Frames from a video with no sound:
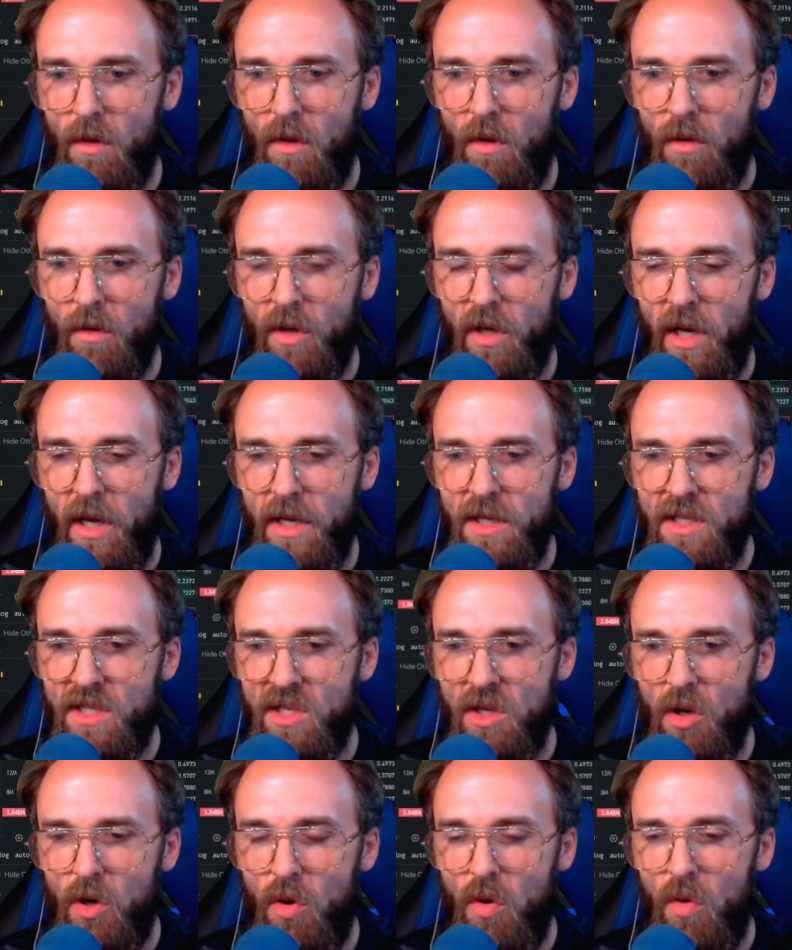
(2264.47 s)
Okay,
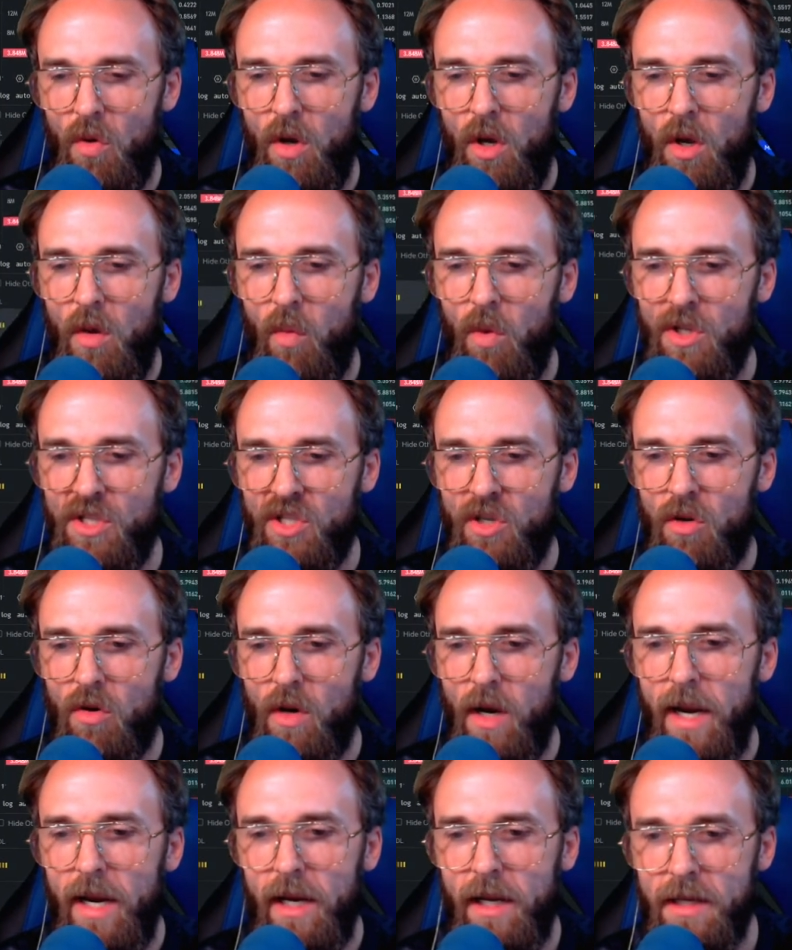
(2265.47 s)
so what's
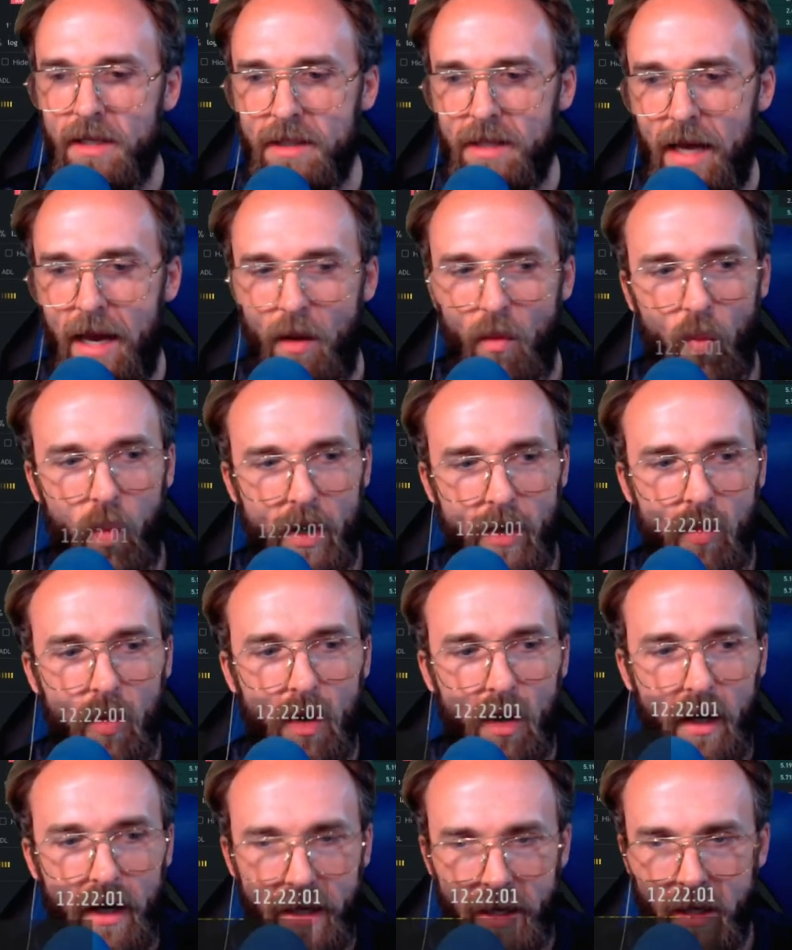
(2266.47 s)
great is that we
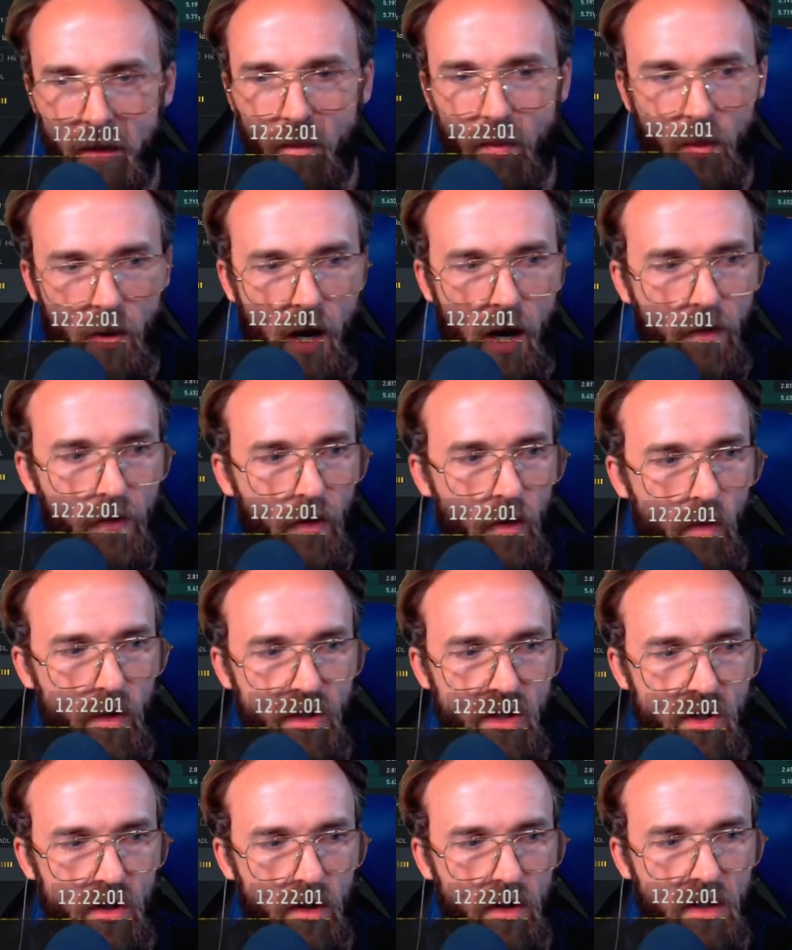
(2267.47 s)
were in profit. We
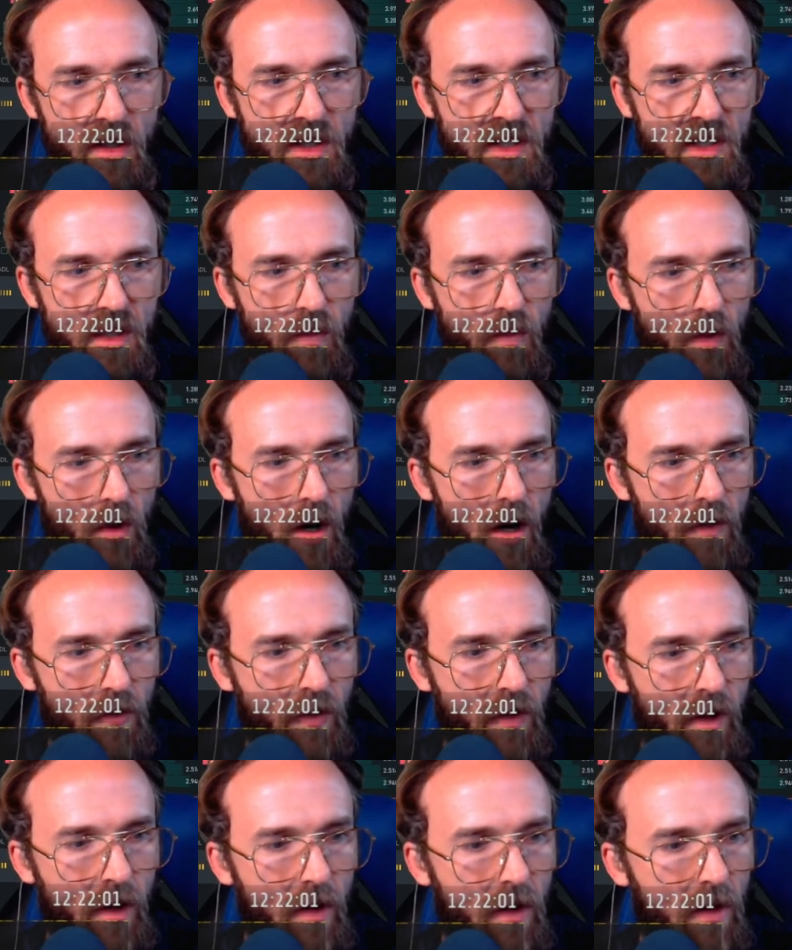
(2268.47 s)
took this in
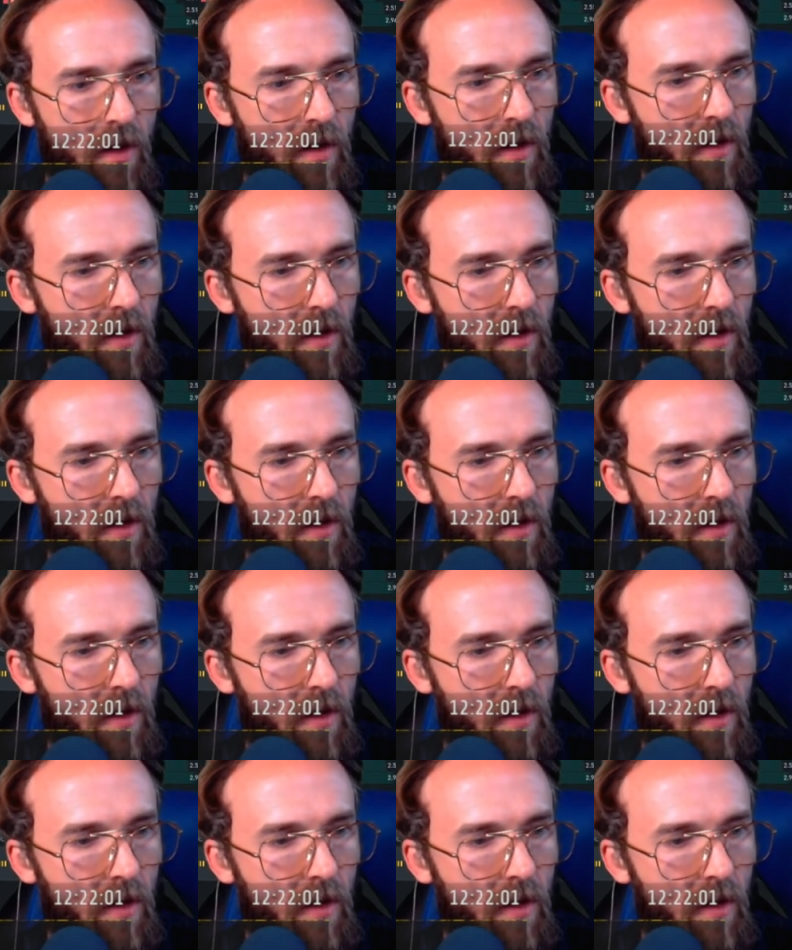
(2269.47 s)
profit.